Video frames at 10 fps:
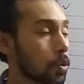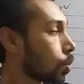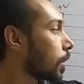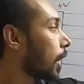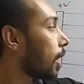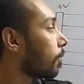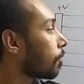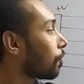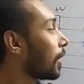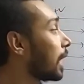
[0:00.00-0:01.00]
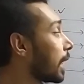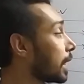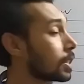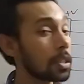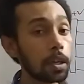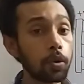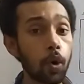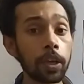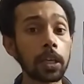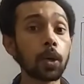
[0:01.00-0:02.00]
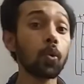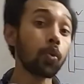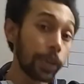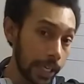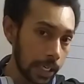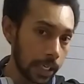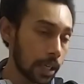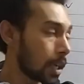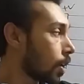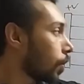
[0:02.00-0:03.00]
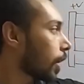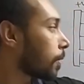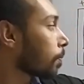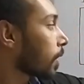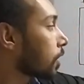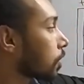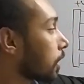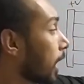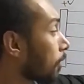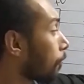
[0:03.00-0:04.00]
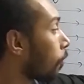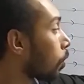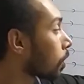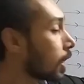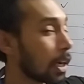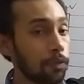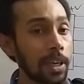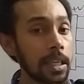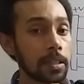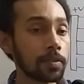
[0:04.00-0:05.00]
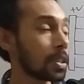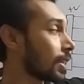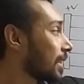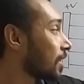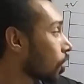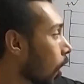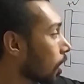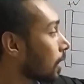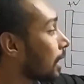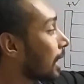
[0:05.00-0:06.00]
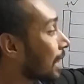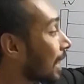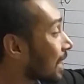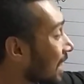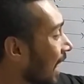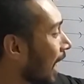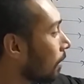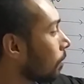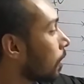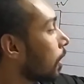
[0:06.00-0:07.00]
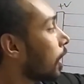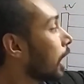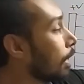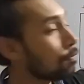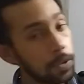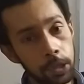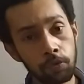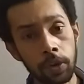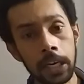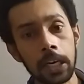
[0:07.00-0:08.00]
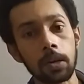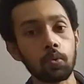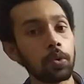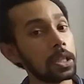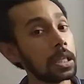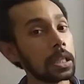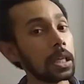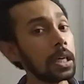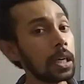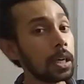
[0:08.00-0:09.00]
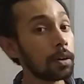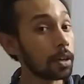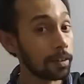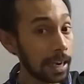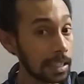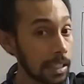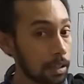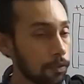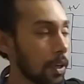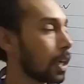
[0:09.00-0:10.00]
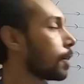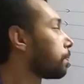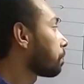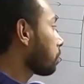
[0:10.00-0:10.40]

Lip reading: So the field is growing weaker. Okay. Therefore, the field strength is not the same everywhere within the radial field.